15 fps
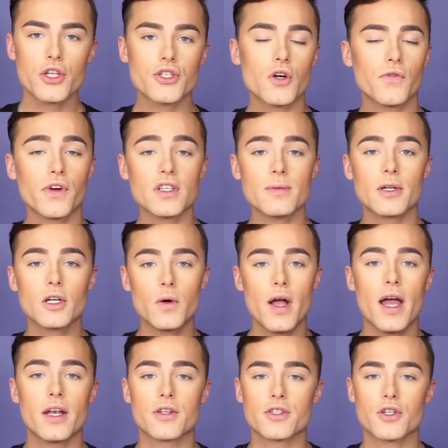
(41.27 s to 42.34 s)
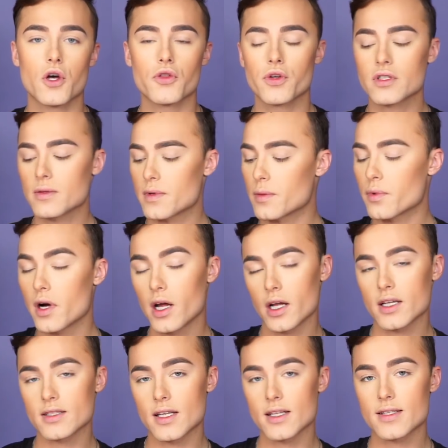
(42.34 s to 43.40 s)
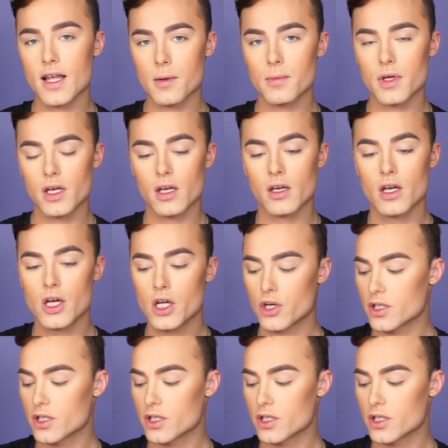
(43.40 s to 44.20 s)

So first I'm going to go ahead and just go through some of the products they sent me,